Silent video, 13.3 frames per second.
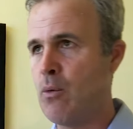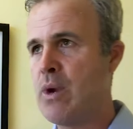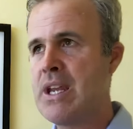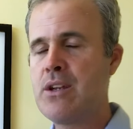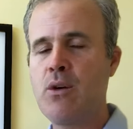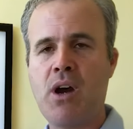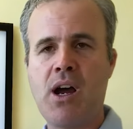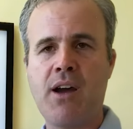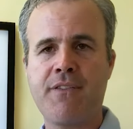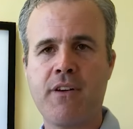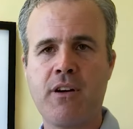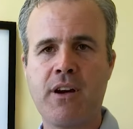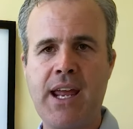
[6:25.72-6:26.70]
we do
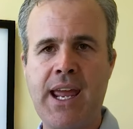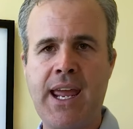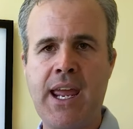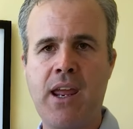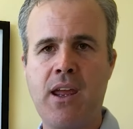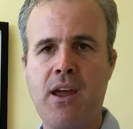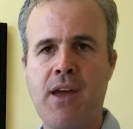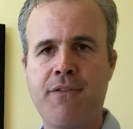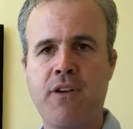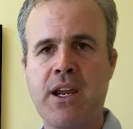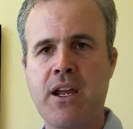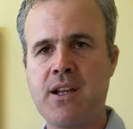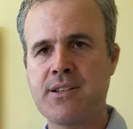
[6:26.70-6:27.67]
offer a
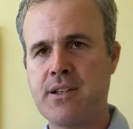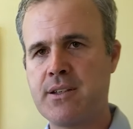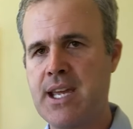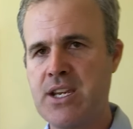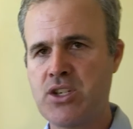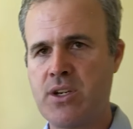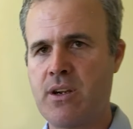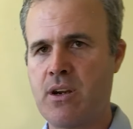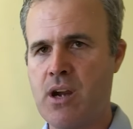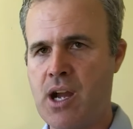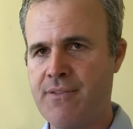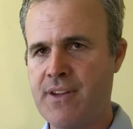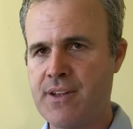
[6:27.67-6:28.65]
free consultation in
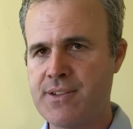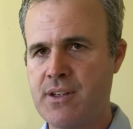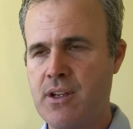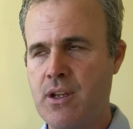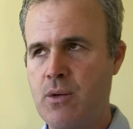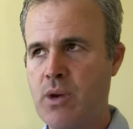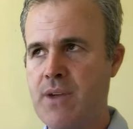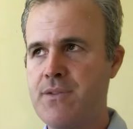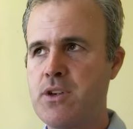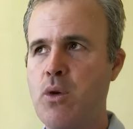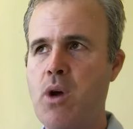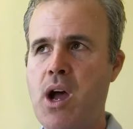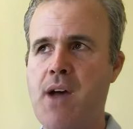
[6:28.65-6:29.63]
our office. We have
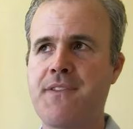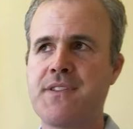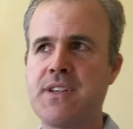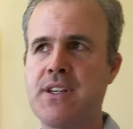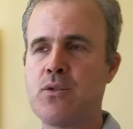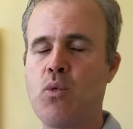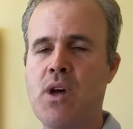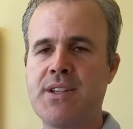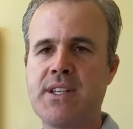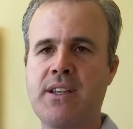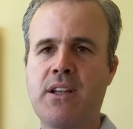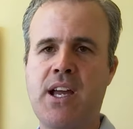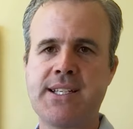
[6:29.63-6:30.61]
2 offices,
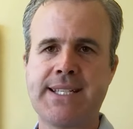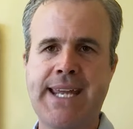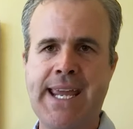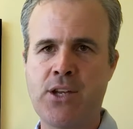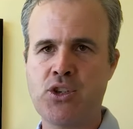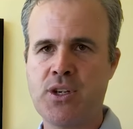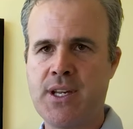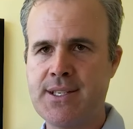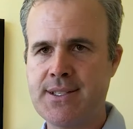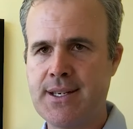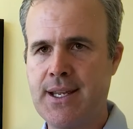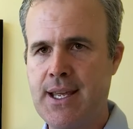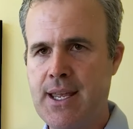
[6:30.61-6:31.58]
one's in Los
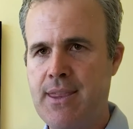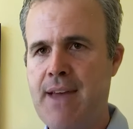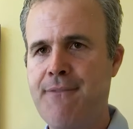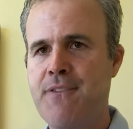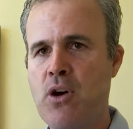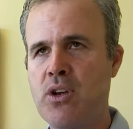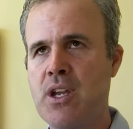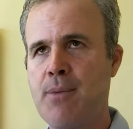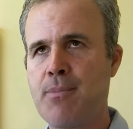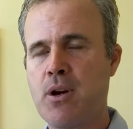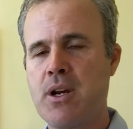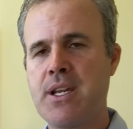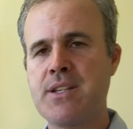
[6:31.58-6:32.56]
Angeles. That phone
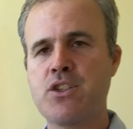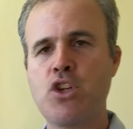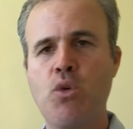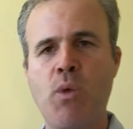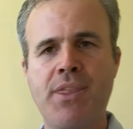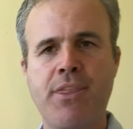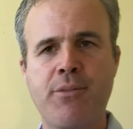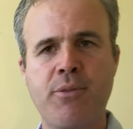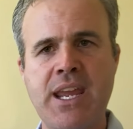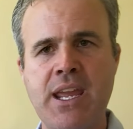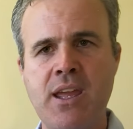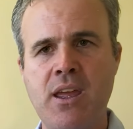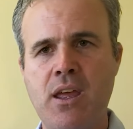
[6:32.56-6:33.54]
number is
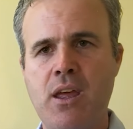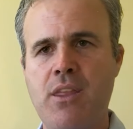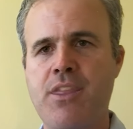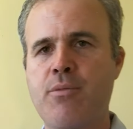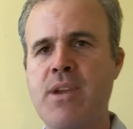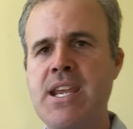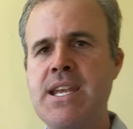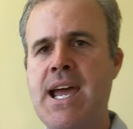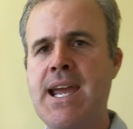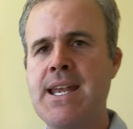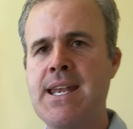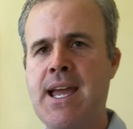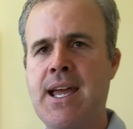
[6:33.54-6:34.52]

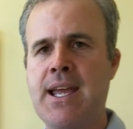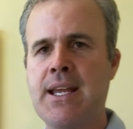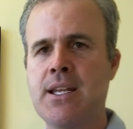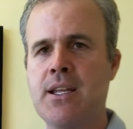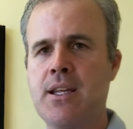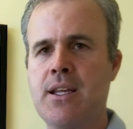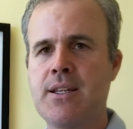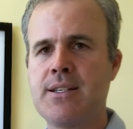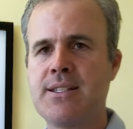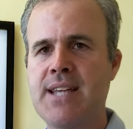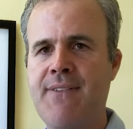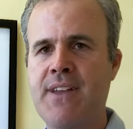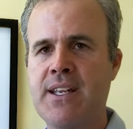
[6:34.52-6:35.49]

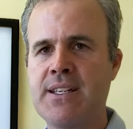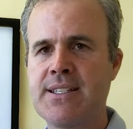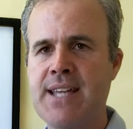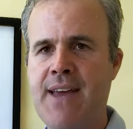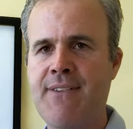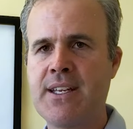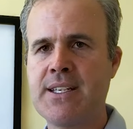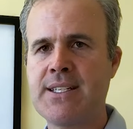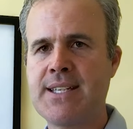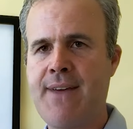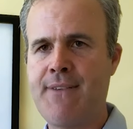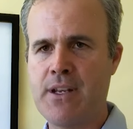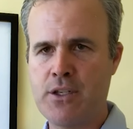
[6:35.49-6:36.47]

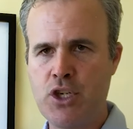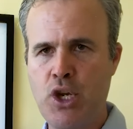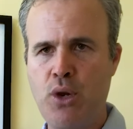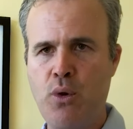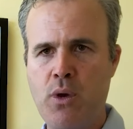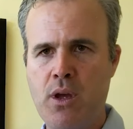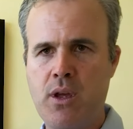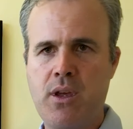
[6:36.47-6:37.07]
213-399-7772.